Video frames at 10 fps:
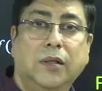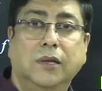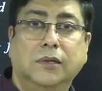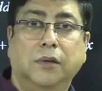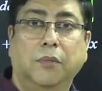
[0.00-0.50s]

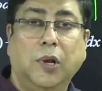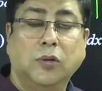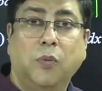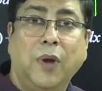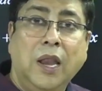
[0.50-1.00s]
this,
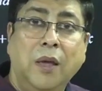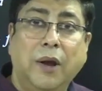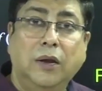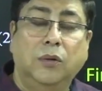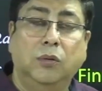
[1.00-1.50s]
because
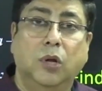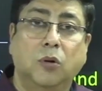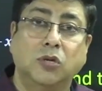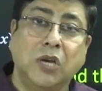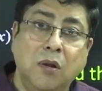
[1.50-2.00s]
whenever the
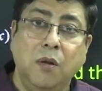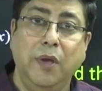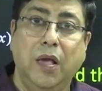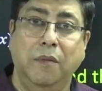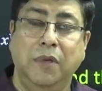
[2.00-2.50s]
question will
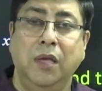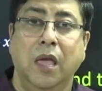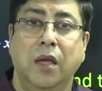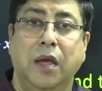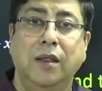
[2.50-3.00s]
be coming
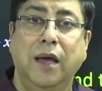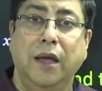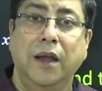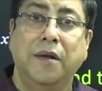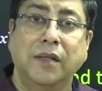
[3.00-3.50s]
in the
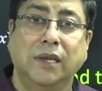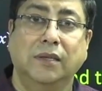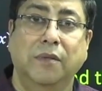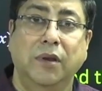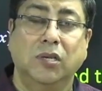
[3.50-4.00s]
entrance
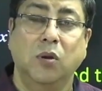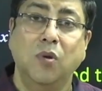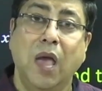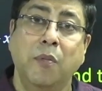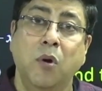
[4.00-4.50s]
examination,
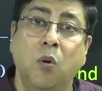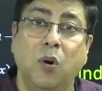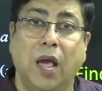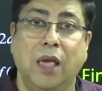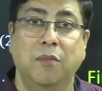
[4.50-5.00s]
we have
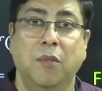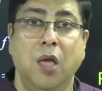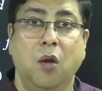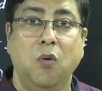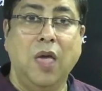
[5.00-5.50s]
no time,
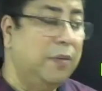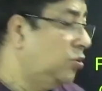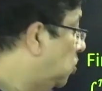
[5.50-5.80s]
we have